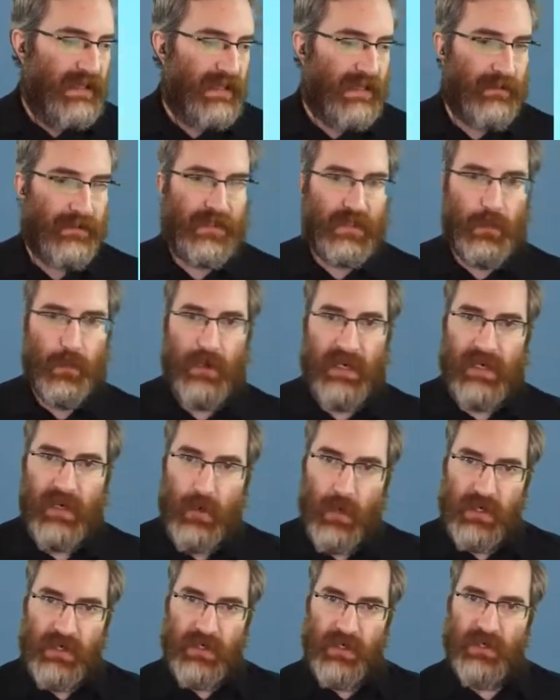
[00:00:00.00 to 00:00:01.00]
So any
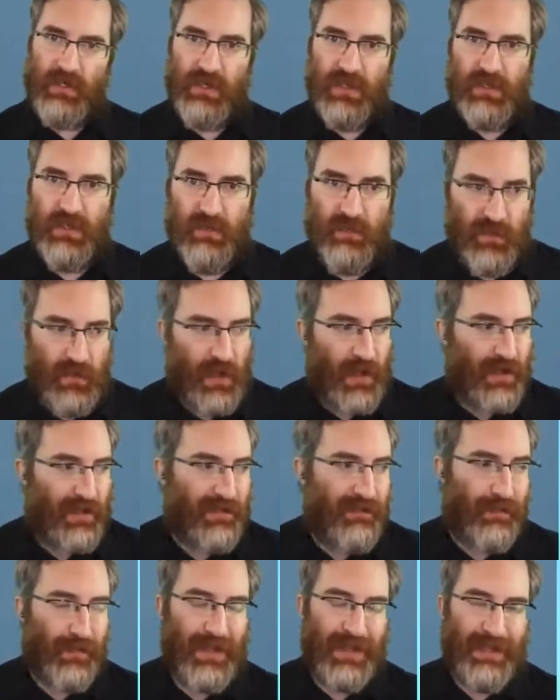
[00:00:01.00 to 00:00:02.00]
questions that you've thought
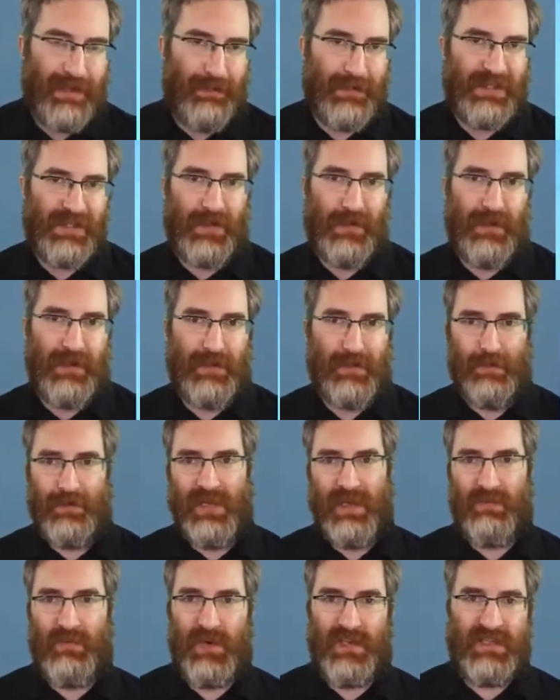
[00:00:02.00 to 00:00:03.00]
of while I was going through
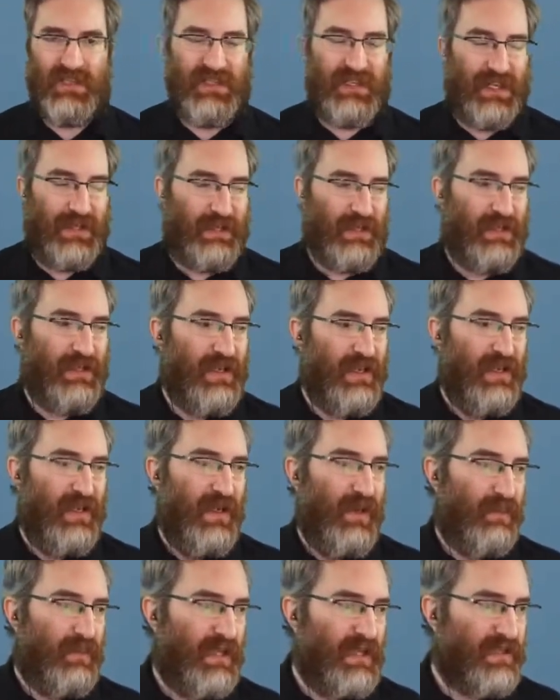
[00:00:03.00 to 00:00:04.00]
that presentation,
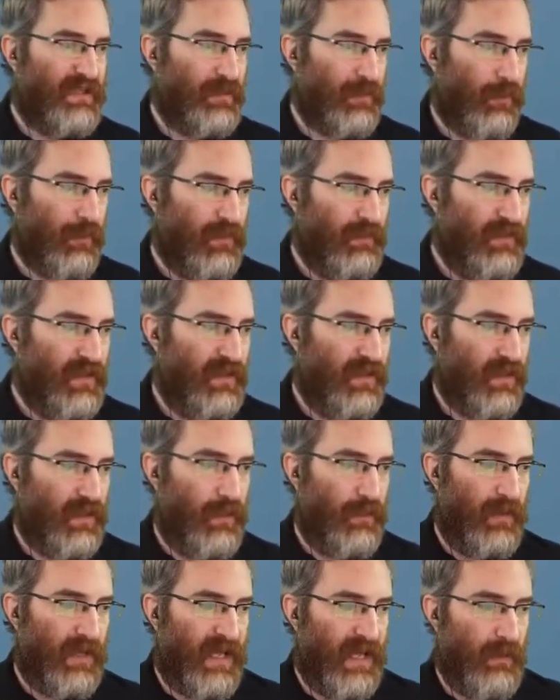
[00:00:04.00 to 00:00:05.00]
please throw them into the
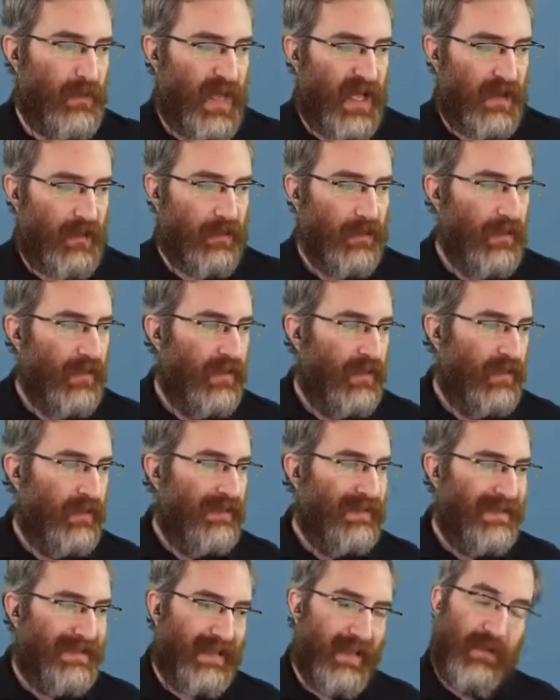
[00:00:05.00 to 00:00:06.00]
Q&A panel.
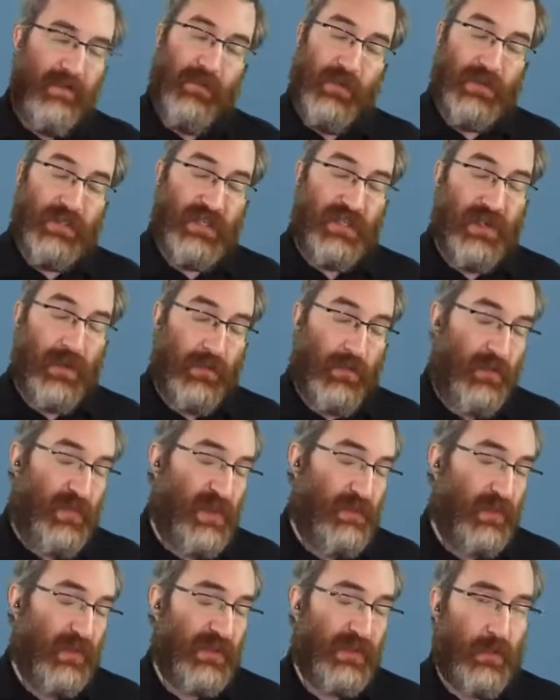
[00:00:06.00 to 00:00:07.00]
Again, if you see other
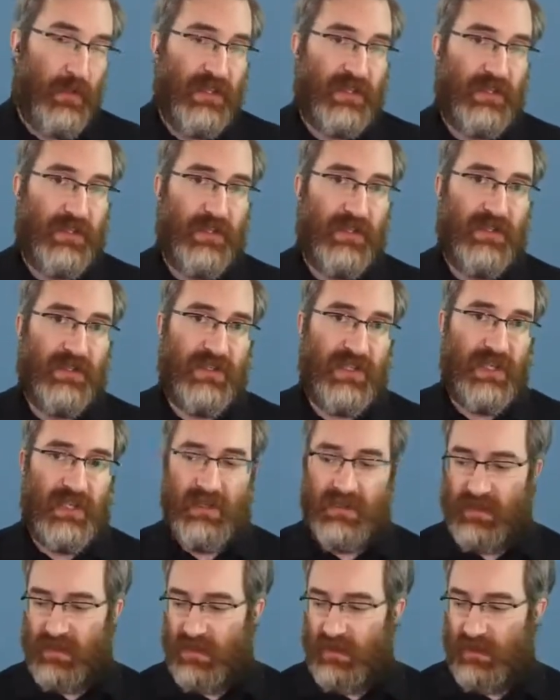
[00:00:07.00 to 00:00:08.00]
people's questions
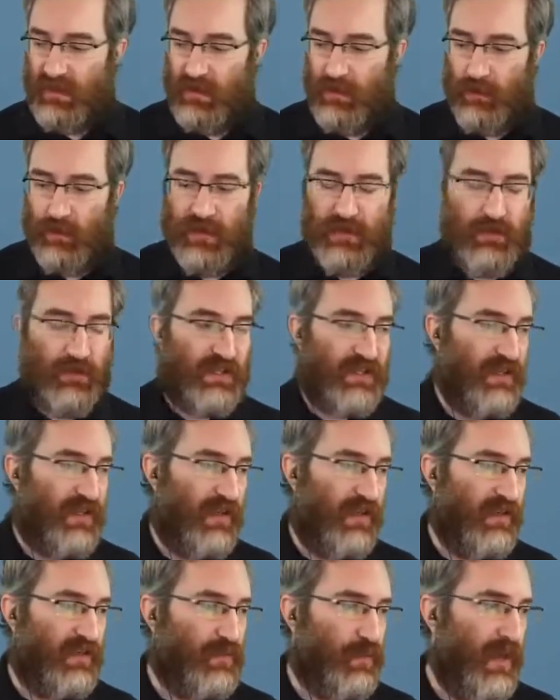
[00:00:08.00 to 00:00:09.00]
that you're interested
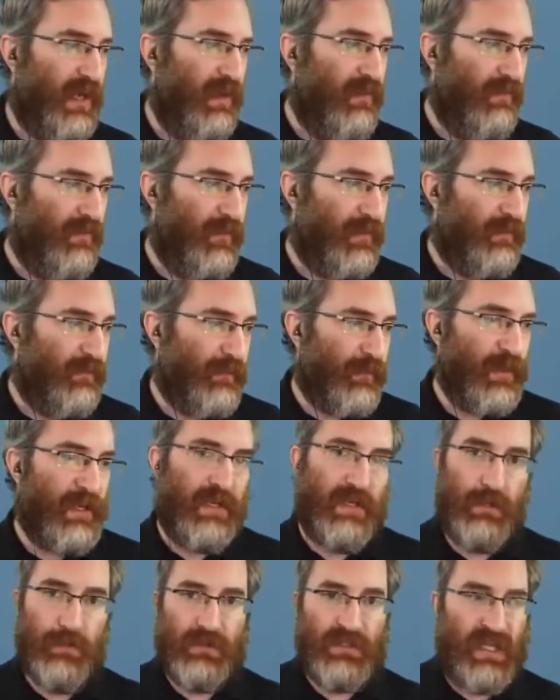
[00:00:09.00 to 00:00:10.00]
in as well, feel free
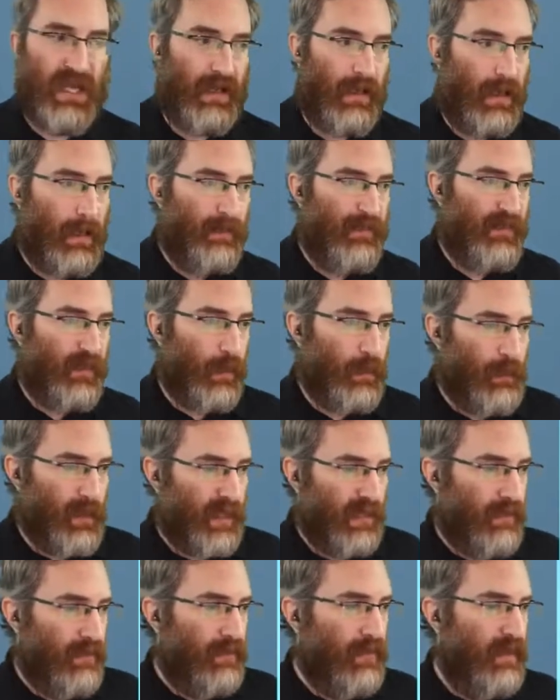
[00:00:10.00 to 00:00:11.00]
to use that upvote
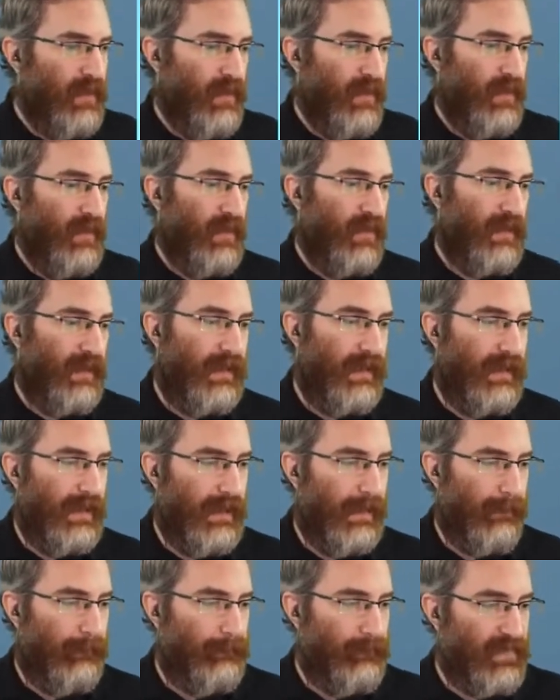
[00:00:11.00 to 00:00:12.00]
button.
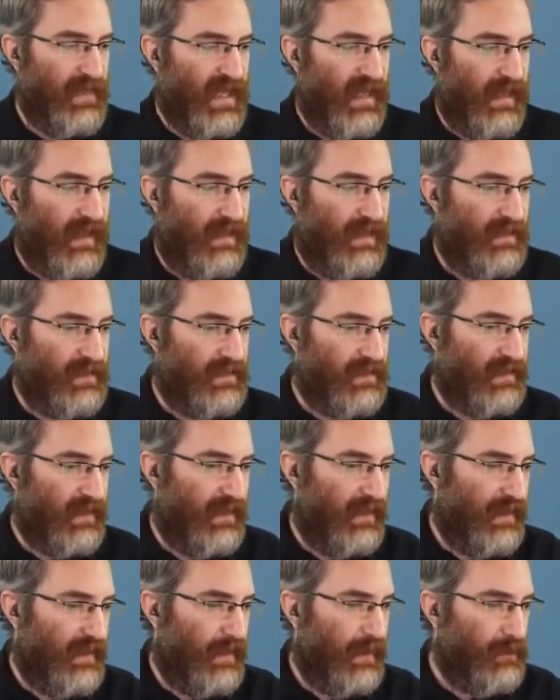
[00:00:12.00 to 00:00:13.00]
And
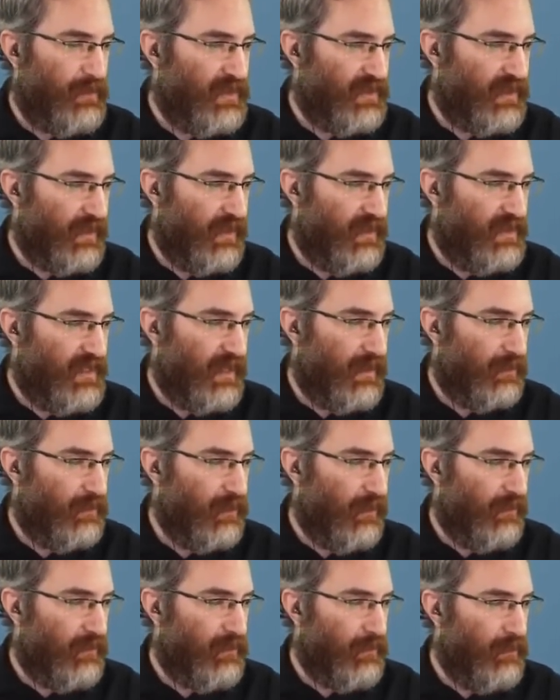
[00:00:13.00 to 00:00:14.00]
I'm just going to take a
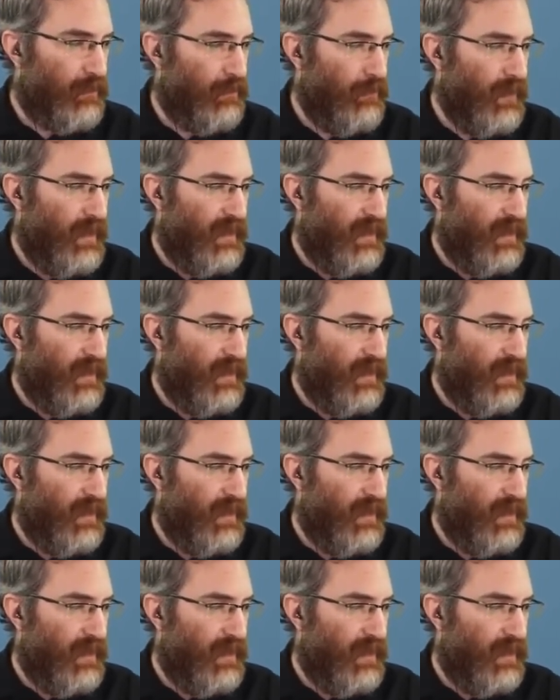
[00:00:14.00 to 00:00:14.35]
look through